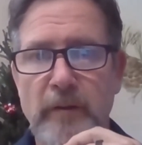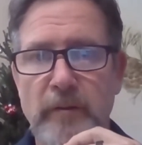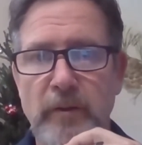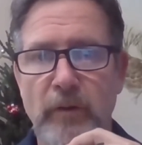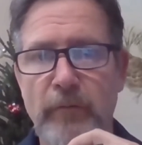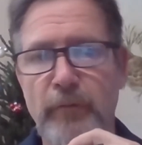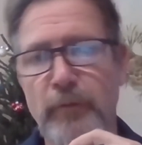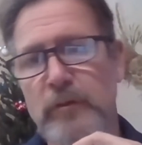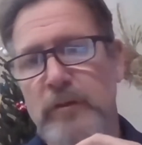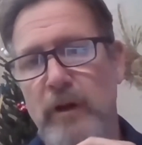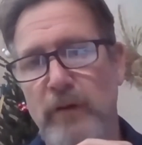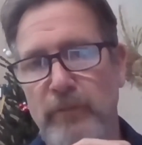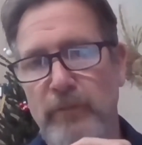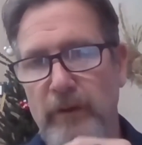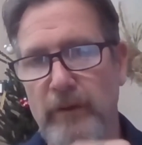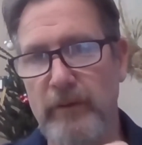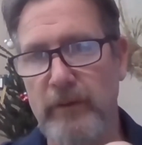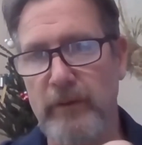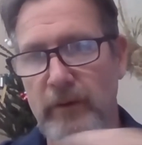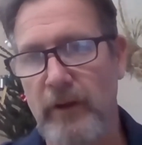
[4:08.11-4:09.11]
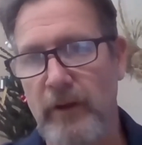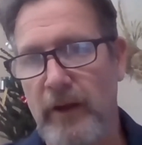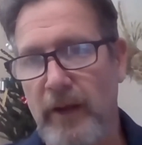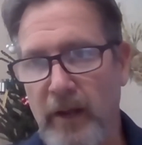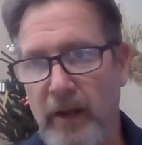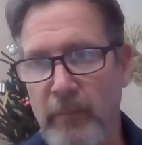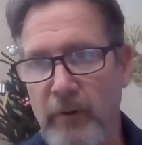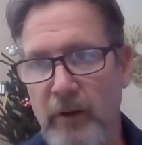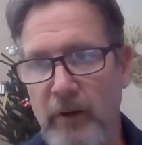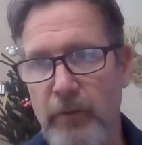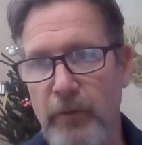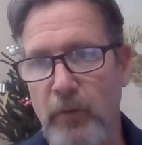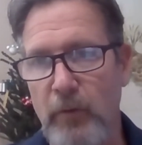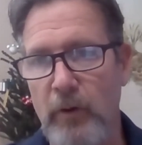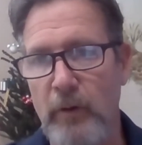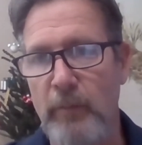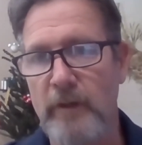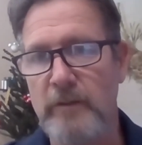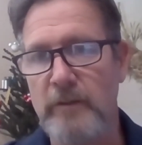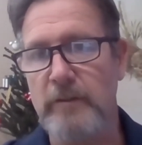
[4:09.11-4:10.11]
So first off, I'm going to throw
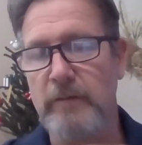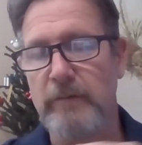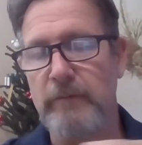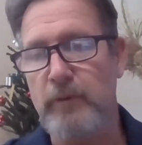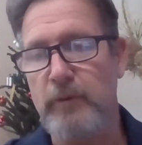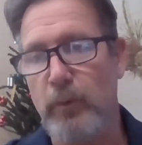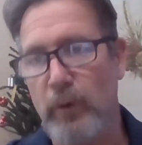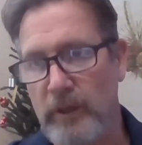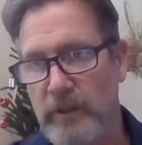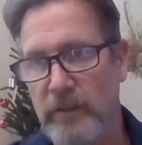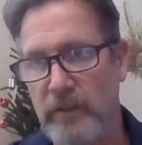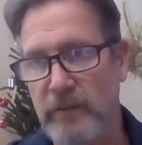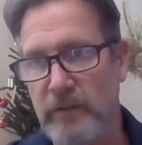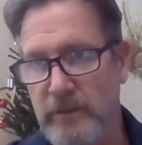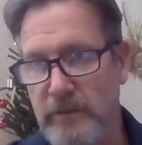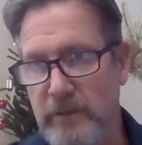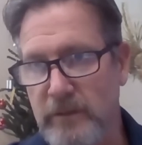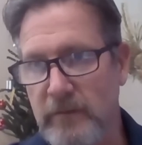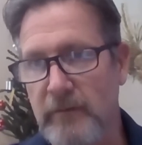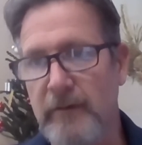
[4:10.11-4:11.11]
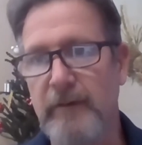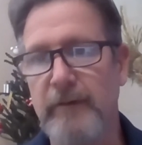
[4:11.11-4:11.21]
out a bunch of questions,